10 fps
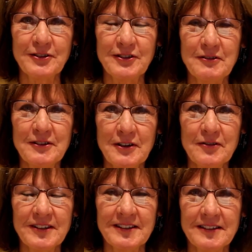of Student
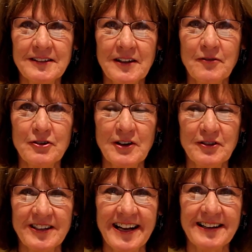Services for
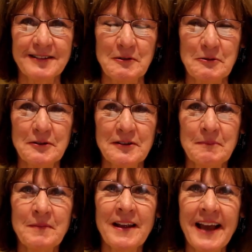Jefferson County Schools,
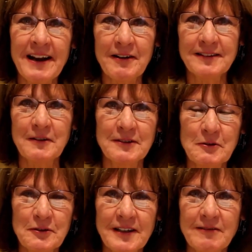and also
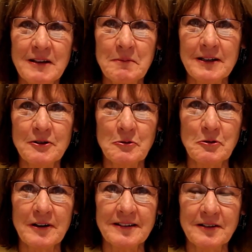School Safety
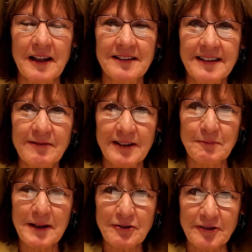Mentor and Safety
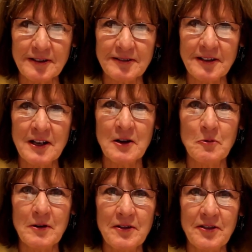Specialist
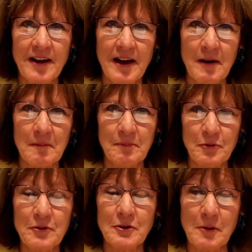with
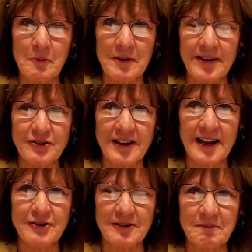through the Department of
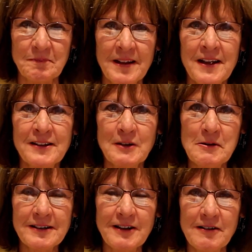Education. So I'm
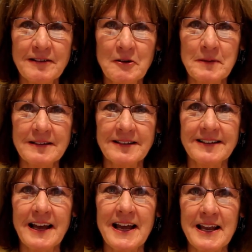going to talk a little bit
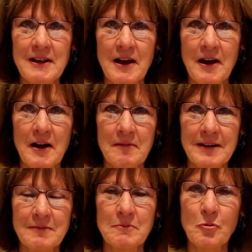today
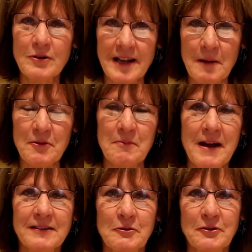in more depth
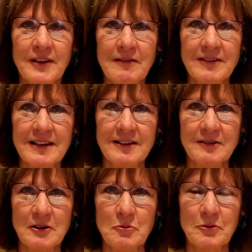about school safety
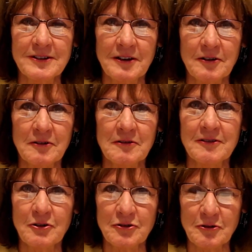as you return
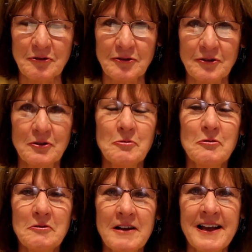your students to
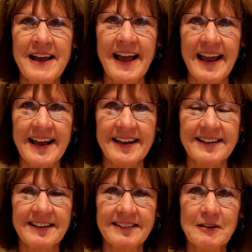school,
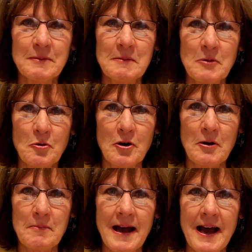and a little bit more
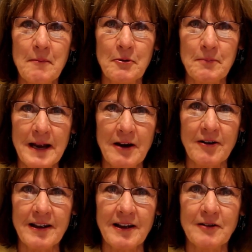about
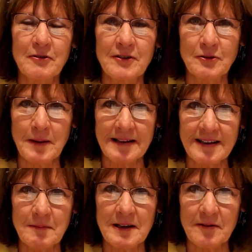preparing under this
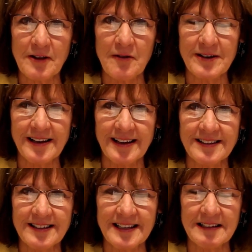pandemic of
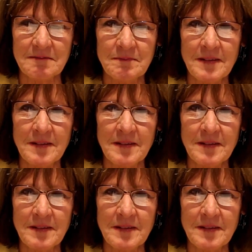COVID-19.